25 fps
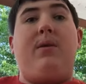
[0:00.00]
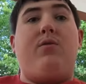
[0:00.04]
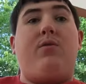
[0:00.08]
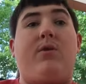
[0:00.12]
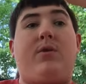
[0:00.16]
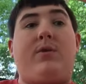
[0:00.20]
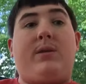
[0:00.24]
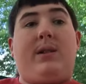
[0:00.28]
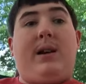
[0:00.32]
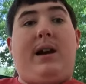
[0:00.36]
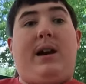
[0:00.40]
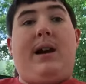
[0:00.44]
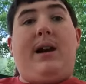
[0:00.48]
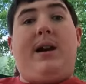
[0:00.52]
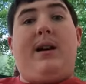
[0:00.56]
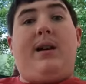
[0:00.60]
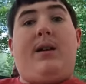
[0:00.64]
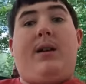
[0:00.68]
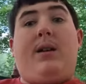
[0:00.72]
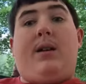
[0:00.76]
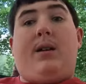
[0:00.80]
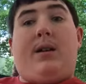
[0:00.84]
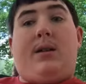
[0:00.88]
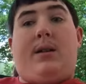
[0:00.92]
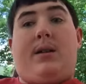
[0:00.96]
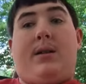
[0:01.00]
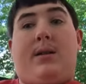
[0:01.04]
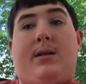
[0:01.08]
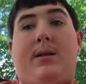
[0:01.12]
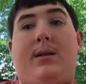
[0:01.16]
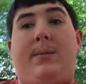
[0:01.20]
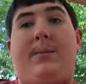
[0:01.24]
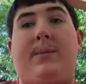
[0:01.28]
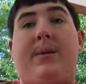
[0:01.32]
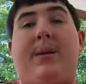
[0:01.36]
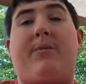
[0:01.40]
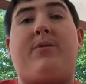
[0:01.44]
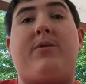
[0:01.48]
one guy
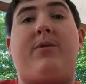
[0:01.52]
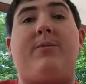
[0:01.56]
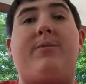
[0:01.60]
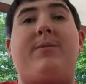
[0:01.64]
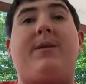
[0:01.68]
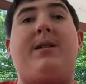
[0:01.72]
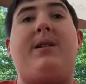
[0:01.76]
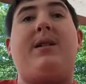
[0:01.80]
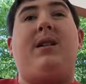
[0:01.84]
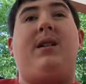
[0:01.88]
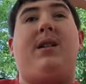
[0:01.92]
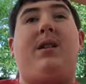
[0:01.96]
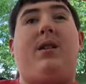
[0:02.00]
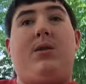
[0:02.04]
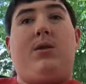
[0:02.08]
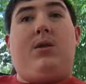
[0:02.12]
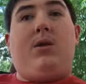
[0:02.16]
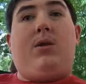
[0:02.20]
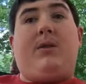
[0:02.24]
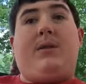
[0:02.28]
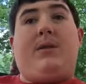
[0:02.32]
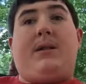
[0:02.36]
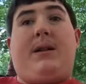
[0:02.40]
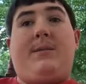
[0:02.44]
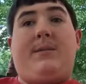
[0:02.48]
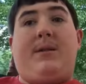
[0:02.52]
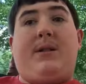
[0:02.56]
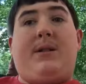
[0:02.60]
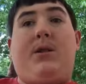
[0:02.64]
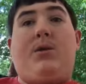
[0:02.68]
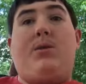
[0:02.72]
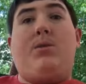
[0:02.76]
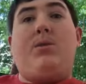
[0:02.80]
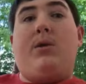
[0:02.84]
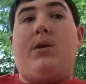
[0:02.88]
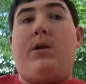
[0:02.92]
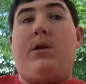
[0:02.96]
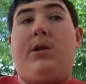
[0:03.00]
coming up to me a long time
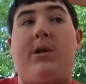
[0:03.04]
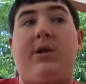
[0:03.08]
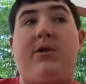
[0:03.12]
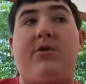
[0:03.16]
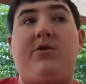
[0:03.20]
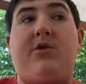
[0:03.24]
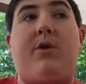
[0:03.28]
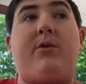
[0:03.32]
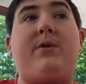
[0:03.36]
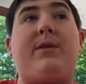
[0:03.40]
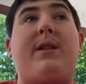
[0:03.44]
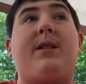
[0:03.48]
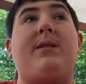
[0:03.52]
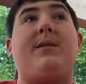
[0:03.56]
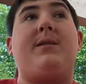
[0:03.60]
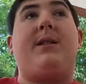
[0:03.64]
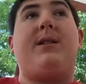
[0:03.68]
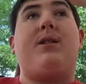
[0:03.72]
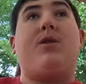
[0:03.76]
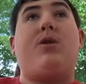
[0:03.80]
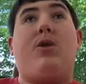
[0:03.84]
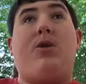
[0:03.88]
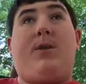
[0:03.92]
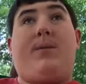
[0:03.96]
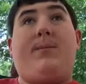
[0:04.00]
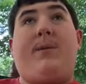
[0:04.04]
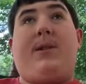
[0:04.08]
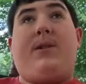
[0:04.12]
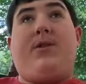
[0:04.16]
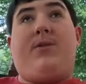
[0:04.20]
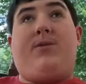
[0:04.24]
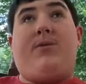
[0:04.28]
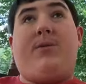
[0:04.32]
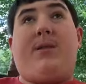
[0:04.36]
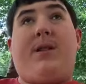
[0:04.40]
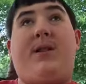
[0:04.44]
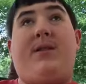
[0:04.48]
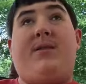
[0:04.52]
ago, jokingly calling me
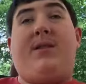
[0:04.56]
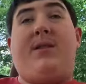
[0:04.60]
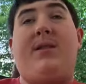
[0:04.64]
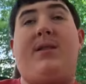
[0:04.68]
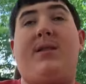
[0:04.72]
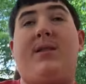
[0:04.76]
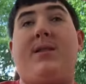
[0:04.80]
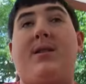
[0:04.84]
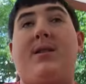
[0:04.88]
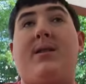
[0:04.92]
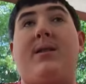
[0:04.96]
crazy,